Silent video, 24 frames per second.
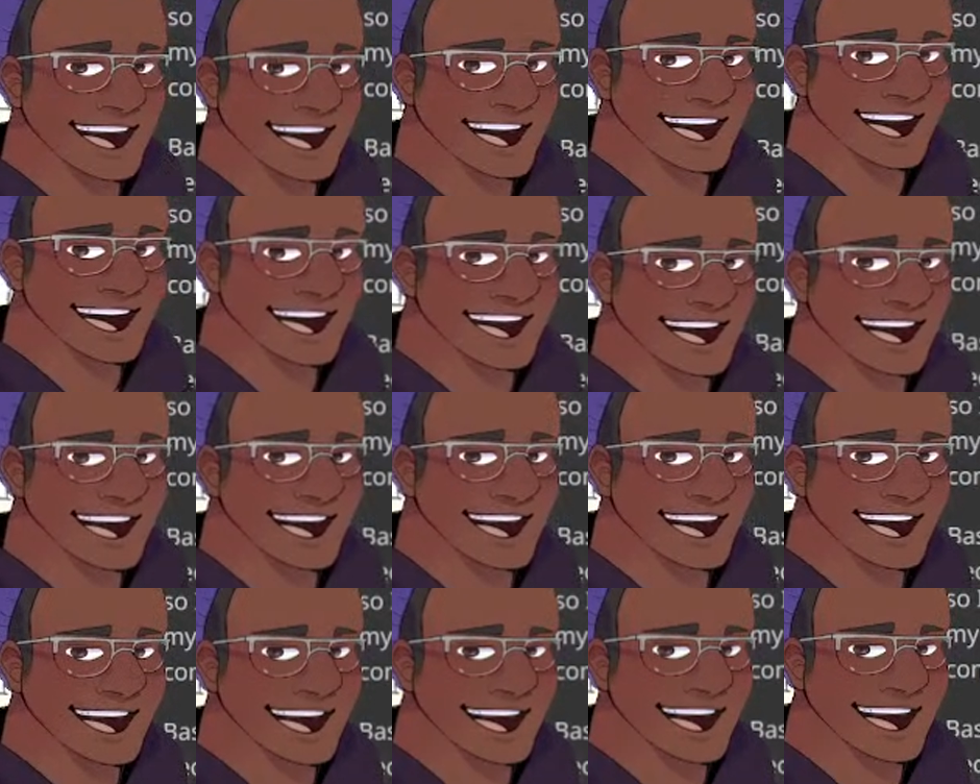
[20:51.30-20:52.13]

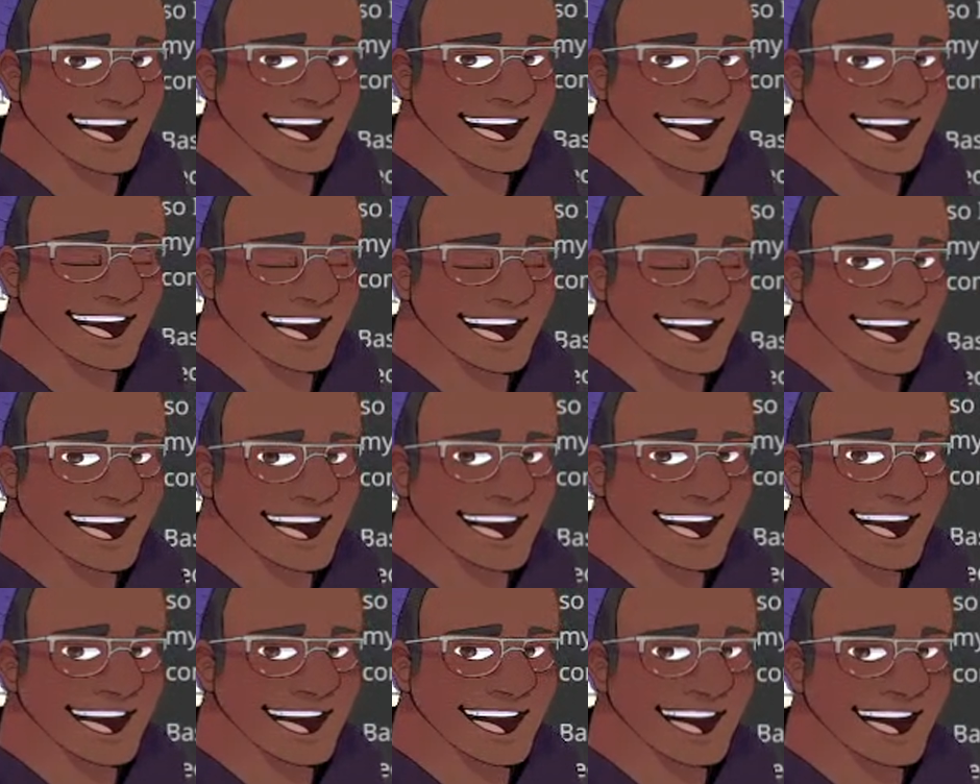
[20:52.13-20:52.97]
Webtoon often
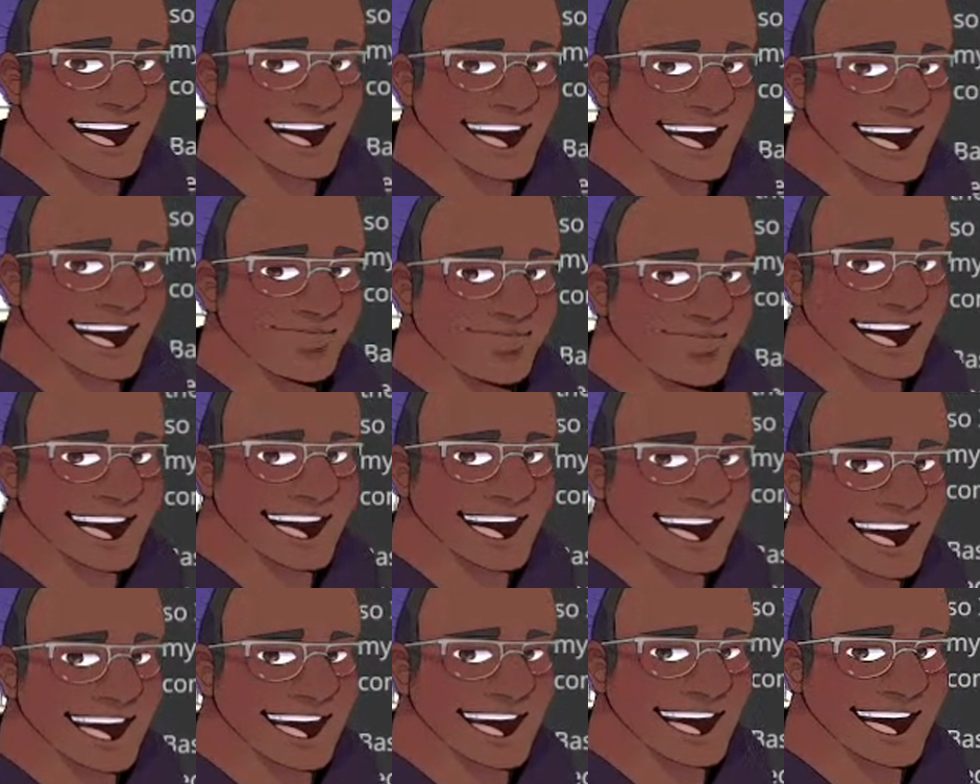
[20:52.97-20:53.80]
only
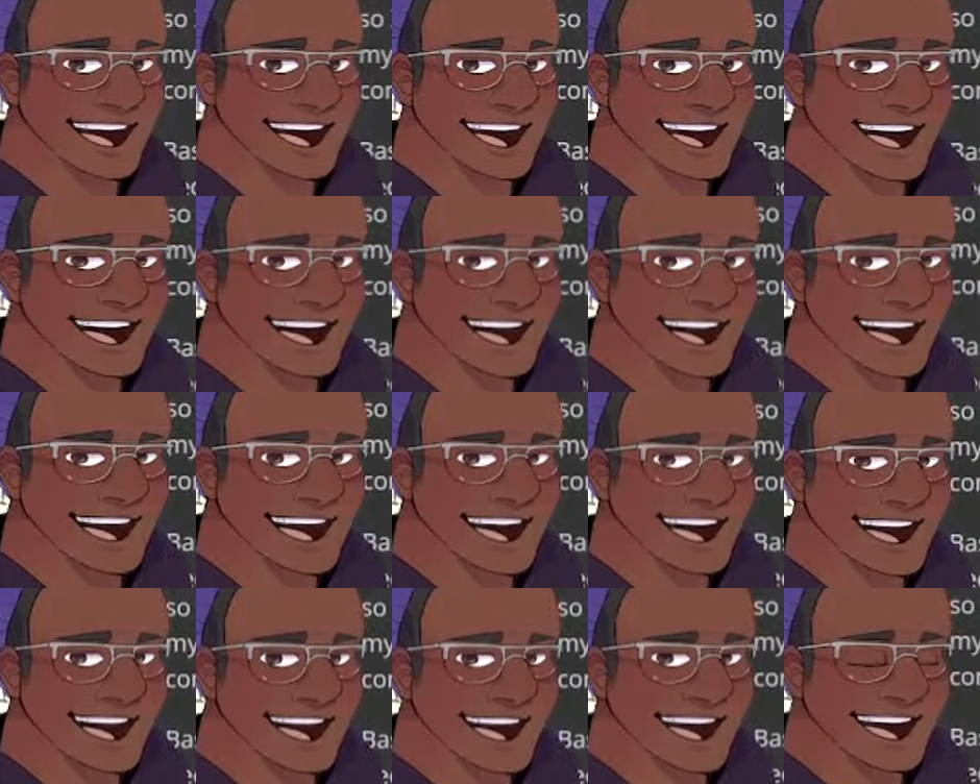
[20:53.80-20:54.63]
agrees
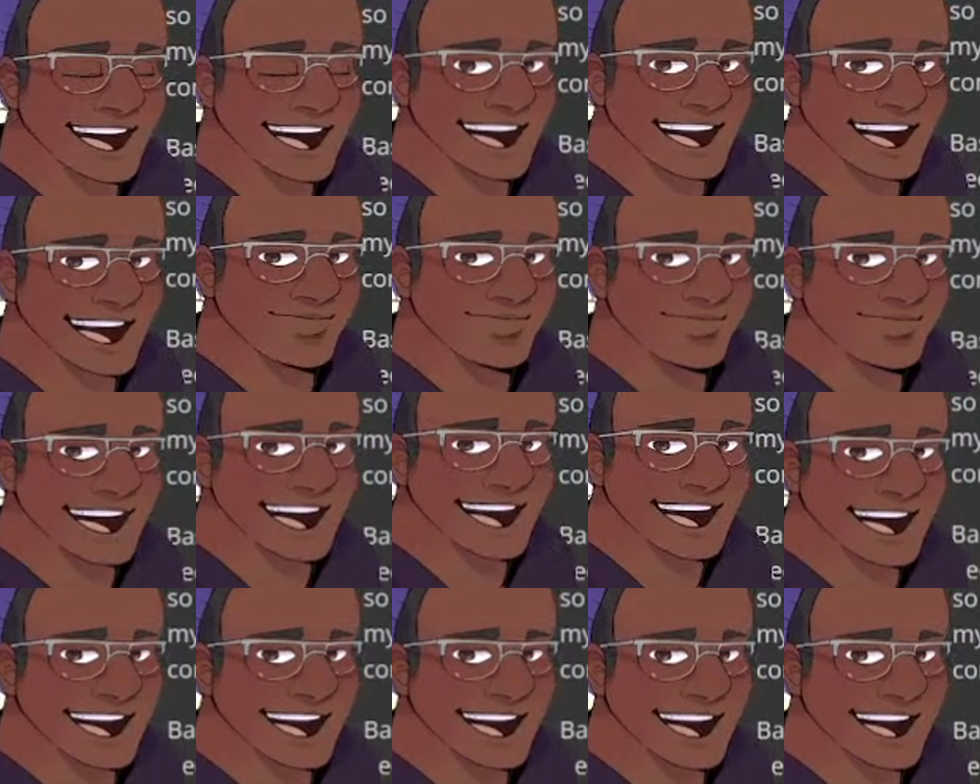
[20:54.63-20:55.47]
to,
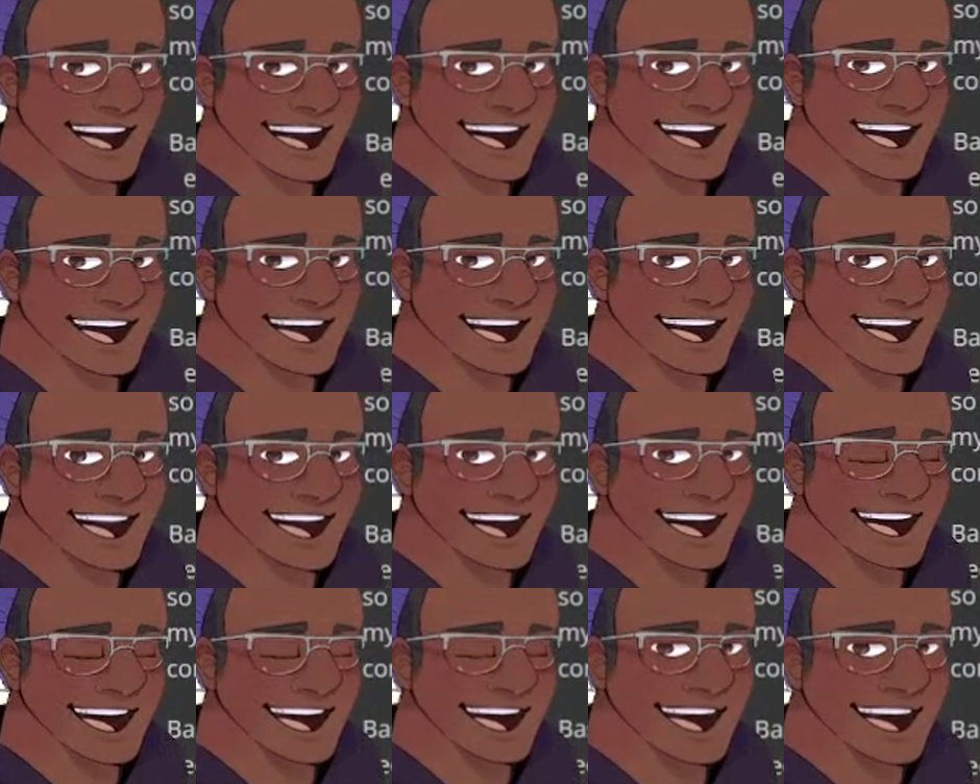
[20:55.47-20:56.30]
only ever really
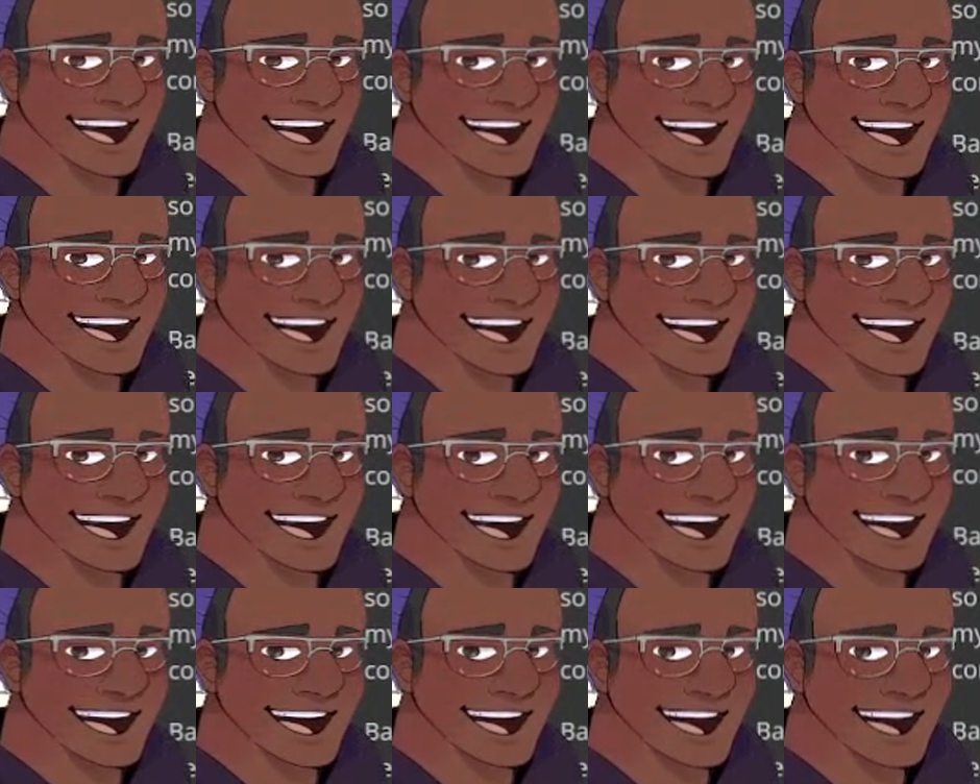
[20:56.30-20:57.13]
takes
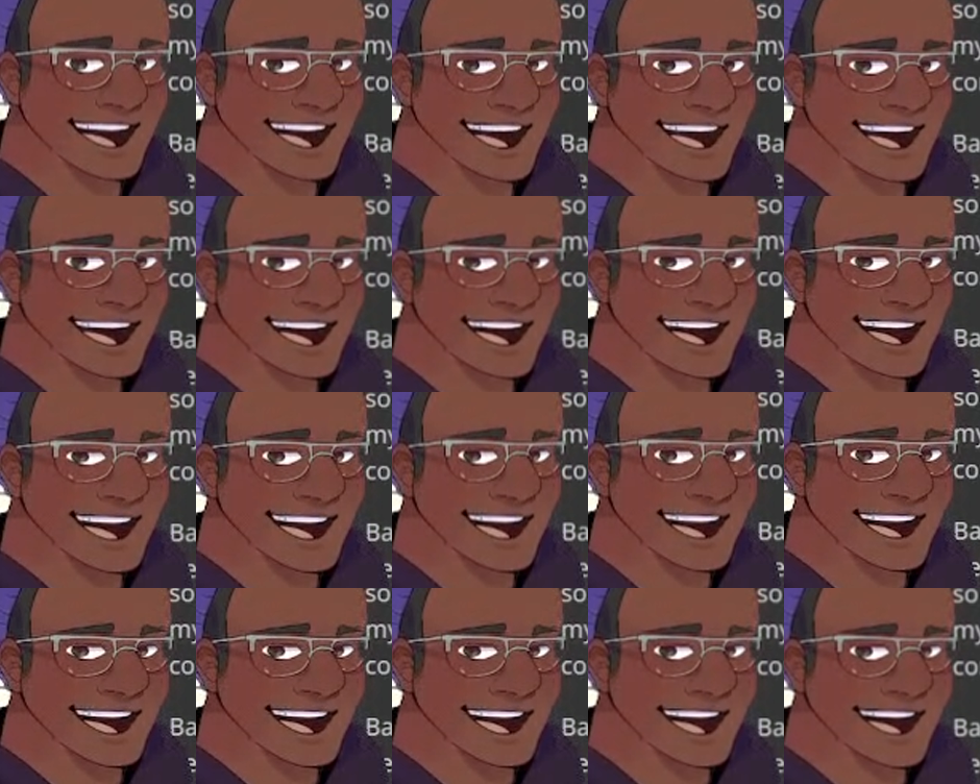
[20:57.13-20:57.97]
30%. From an
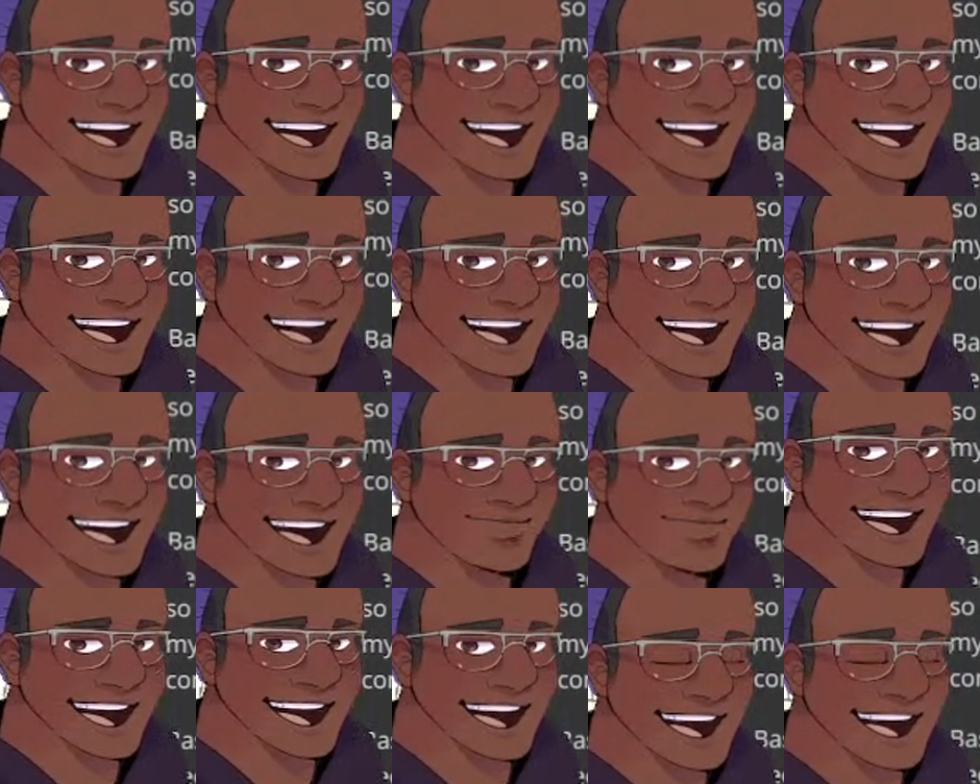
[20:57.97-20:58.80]
insider I know
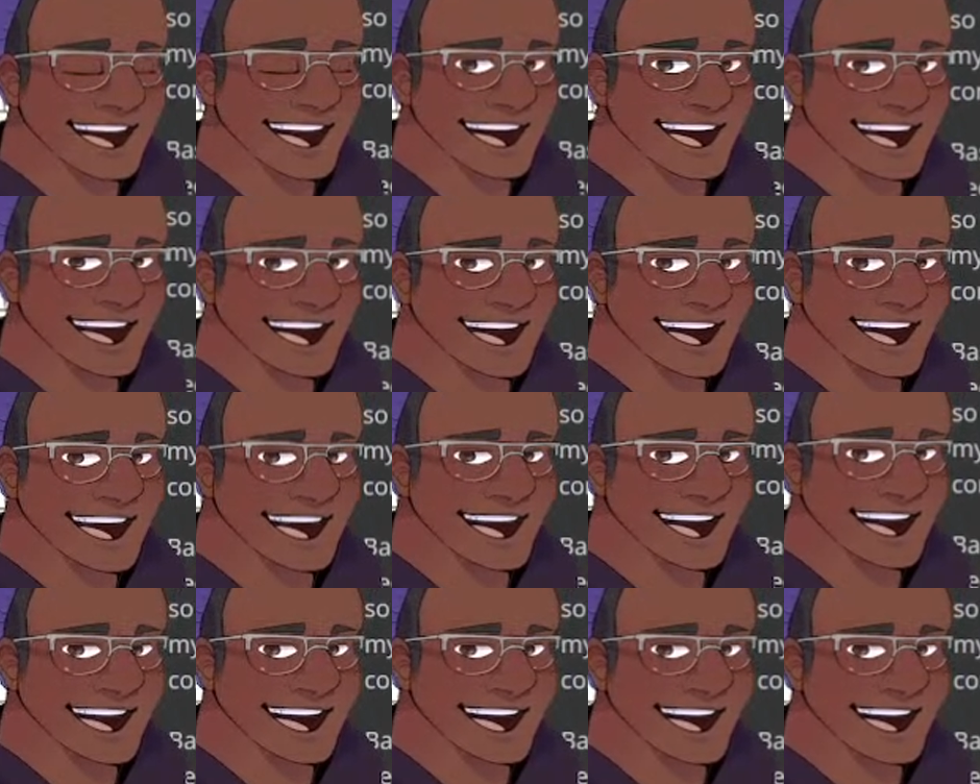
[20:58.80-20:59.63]
who says the typicals, they take